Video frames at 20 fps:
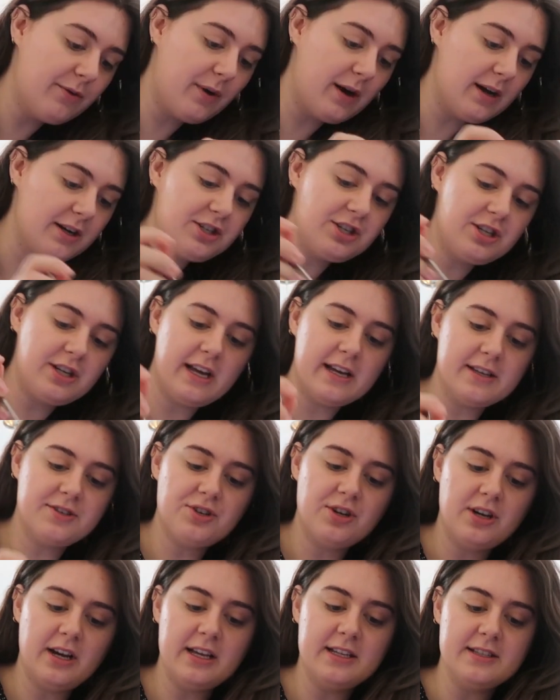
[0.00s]
you watched
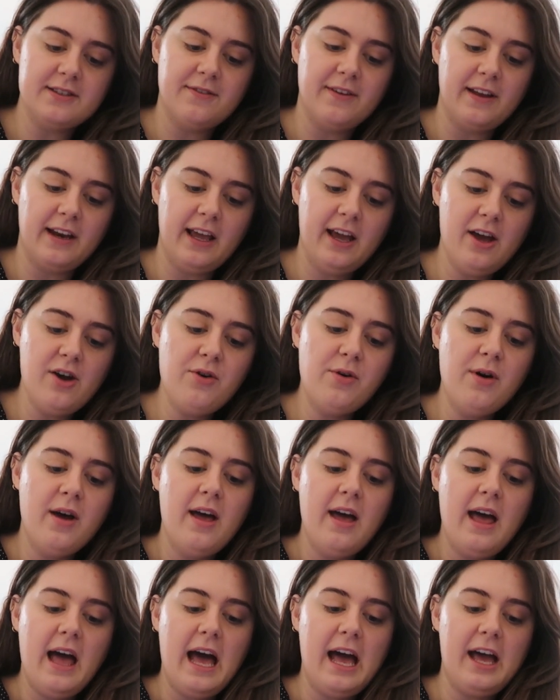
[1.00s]
yesterday's video,
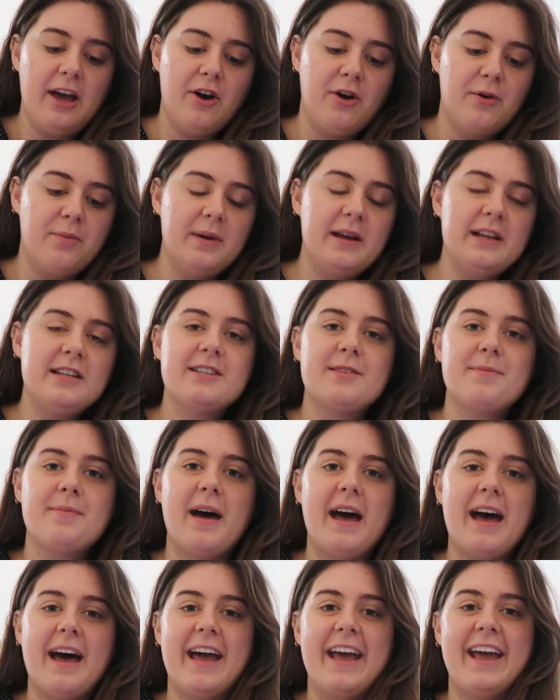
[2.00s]
I opened
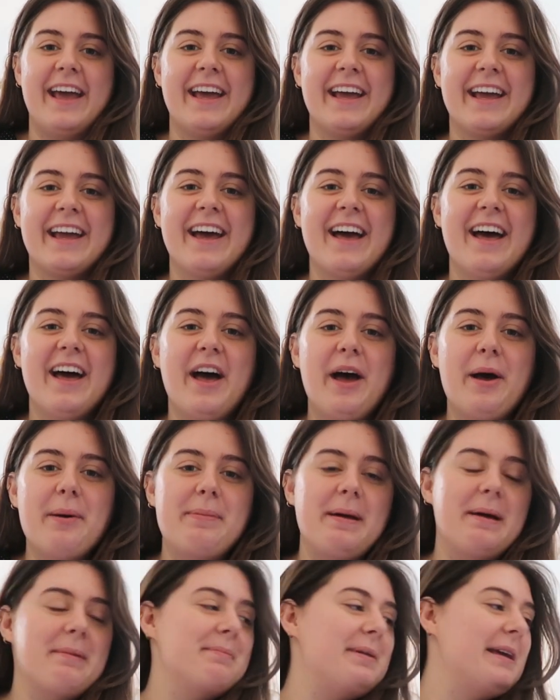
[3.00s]
my
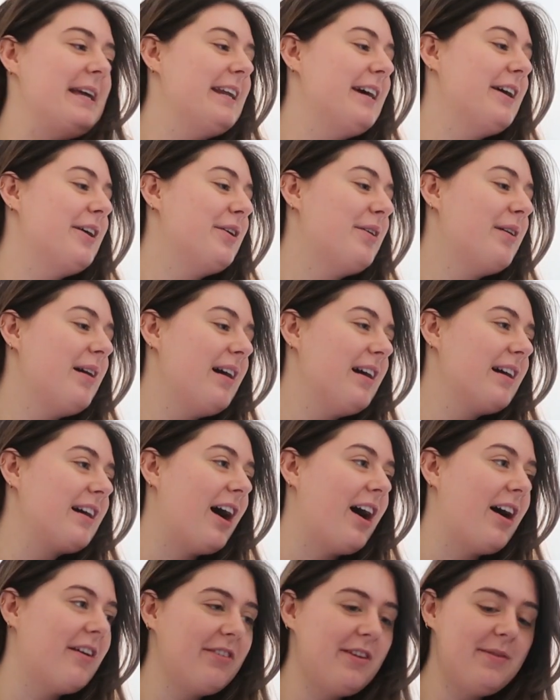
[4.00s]
Bambino
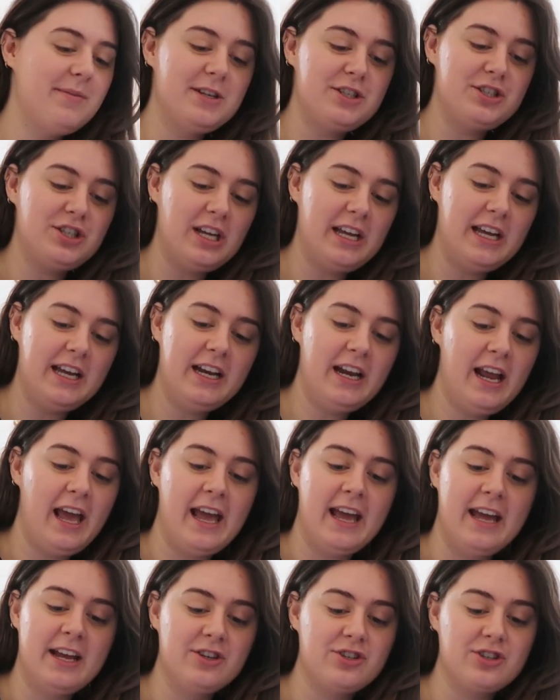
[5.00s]
coffee machine
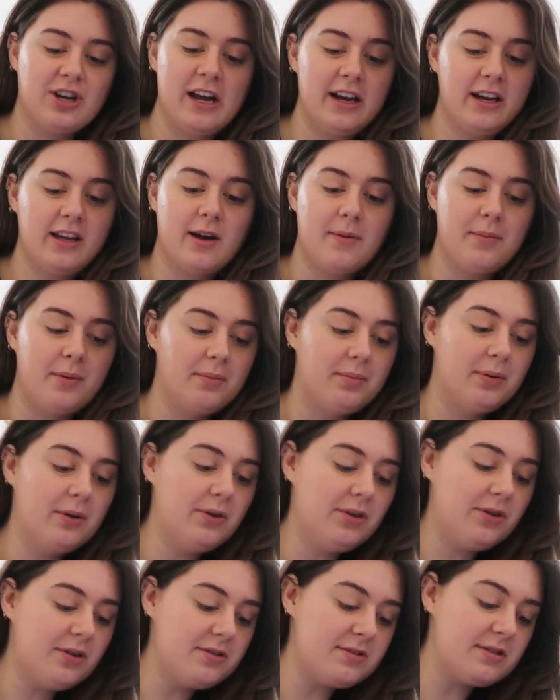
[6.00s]
and tried a couple
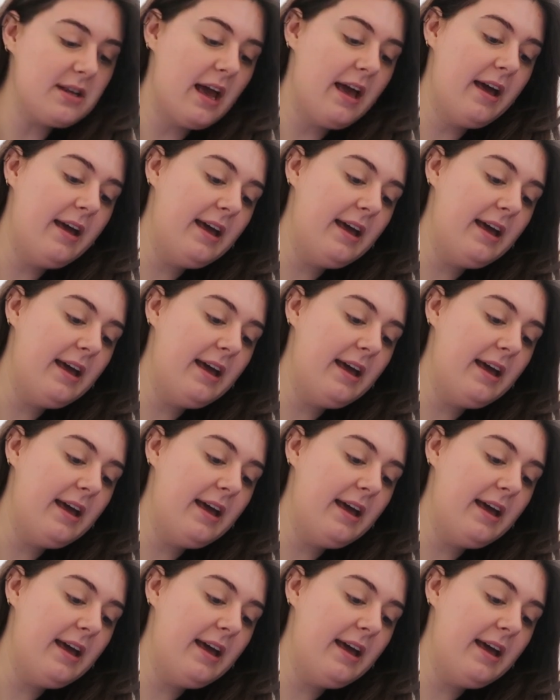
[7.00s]
pulls.